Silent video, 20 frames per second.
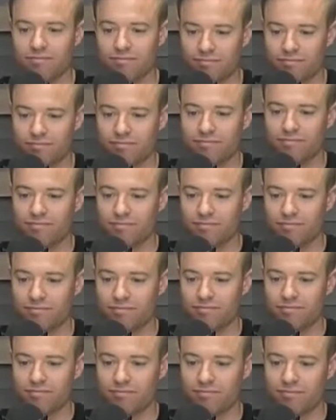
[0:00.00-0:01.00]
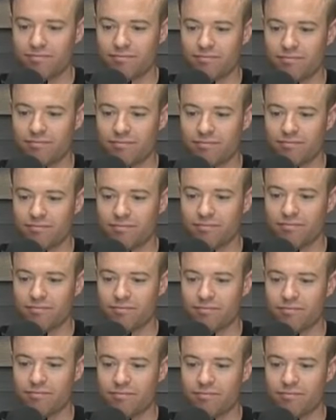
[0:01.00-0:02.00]

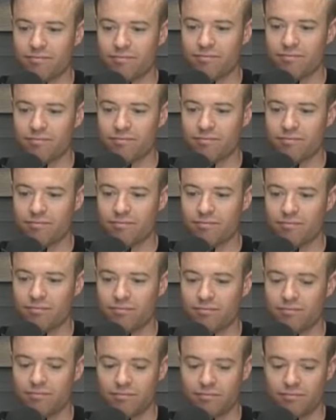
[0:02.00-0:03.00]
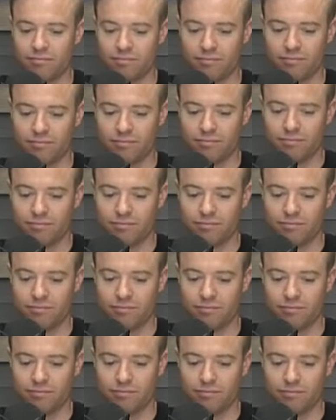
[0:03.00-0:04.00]

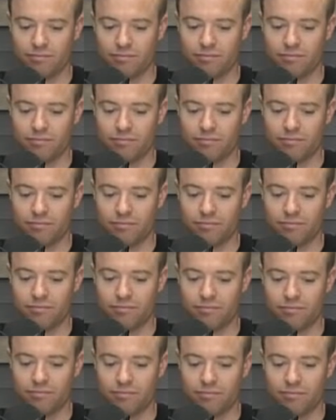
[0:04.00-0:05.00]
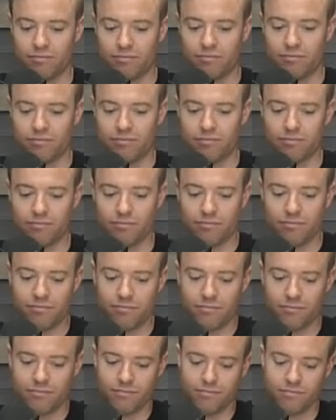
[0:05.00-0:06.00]

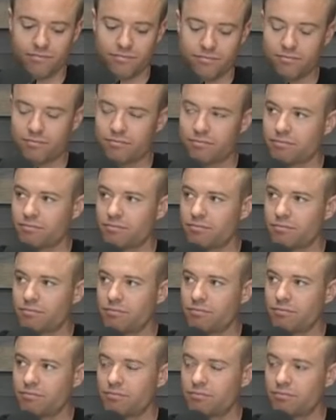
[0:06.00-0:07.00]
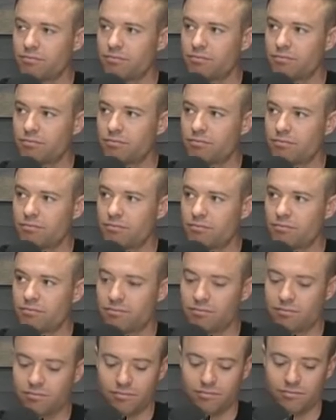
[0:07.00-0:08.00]
(not speaking)